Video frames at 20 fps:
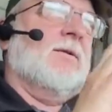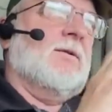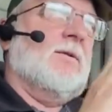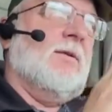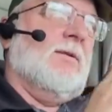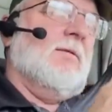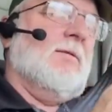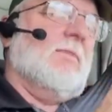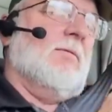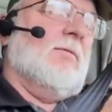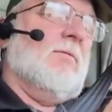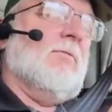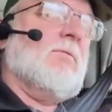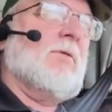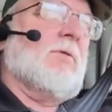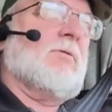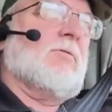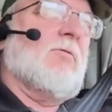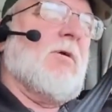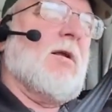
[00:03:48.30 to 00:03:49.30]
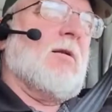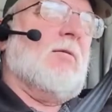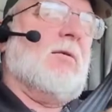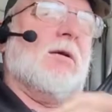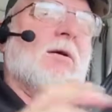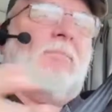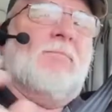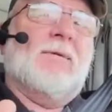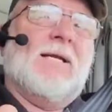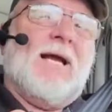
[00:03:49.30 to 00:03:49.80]
the throttle
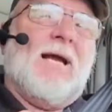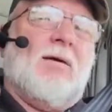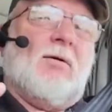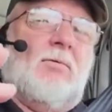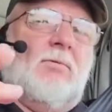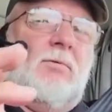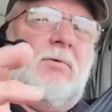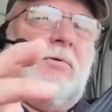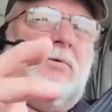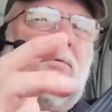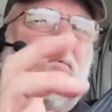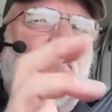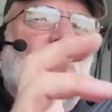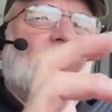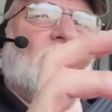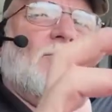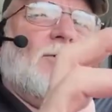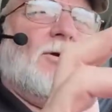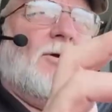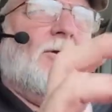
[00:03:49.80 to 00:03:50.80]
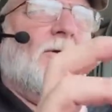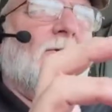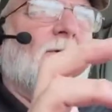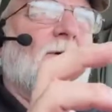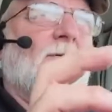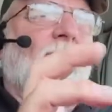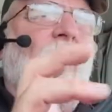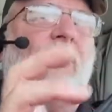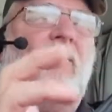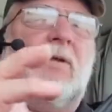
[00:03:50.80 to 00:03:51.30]
come down to where you
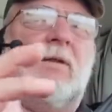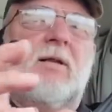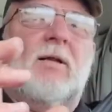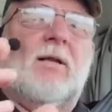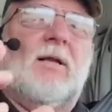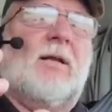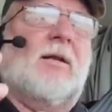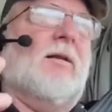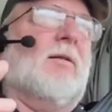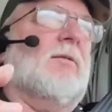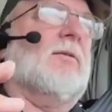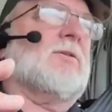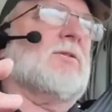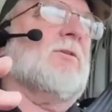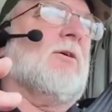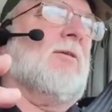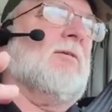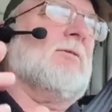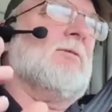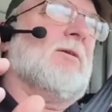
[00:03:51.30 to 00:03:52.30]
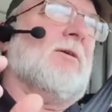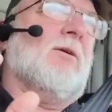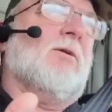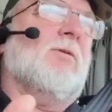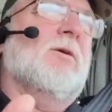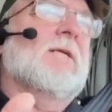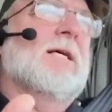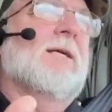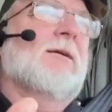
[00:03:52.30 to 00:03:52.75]
can feel it, and it'll start to go